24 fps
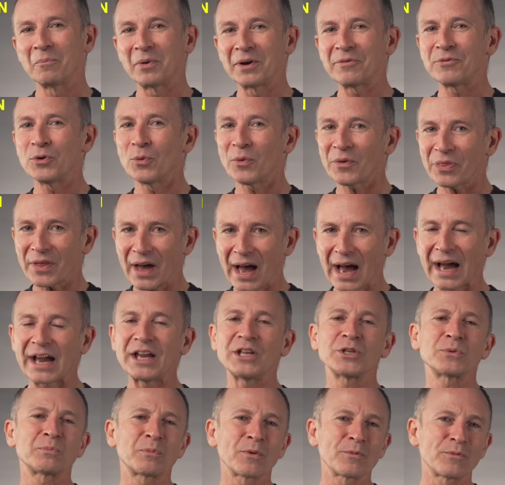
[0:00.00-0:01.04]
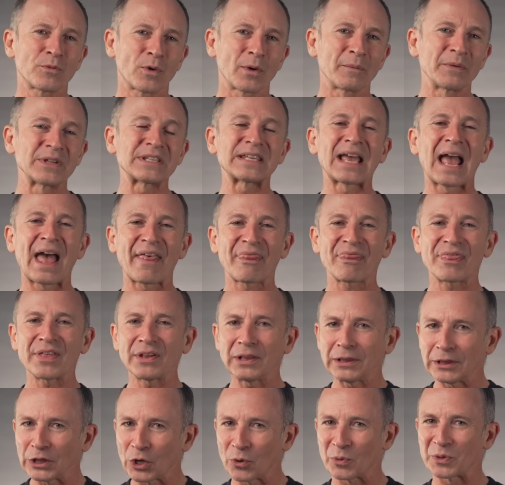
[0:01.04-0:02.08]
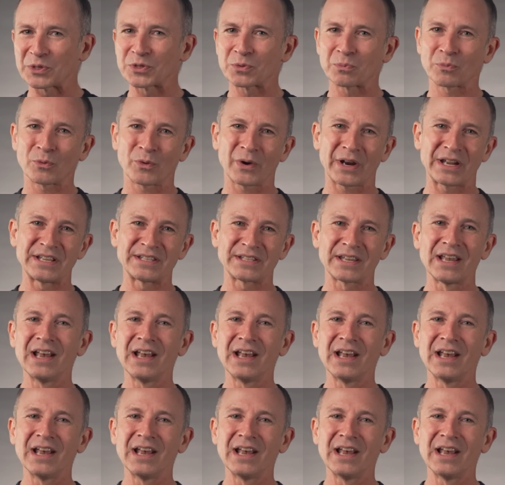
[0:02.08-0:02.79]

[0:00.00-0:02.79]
but if you want the highest performance at the lowest price,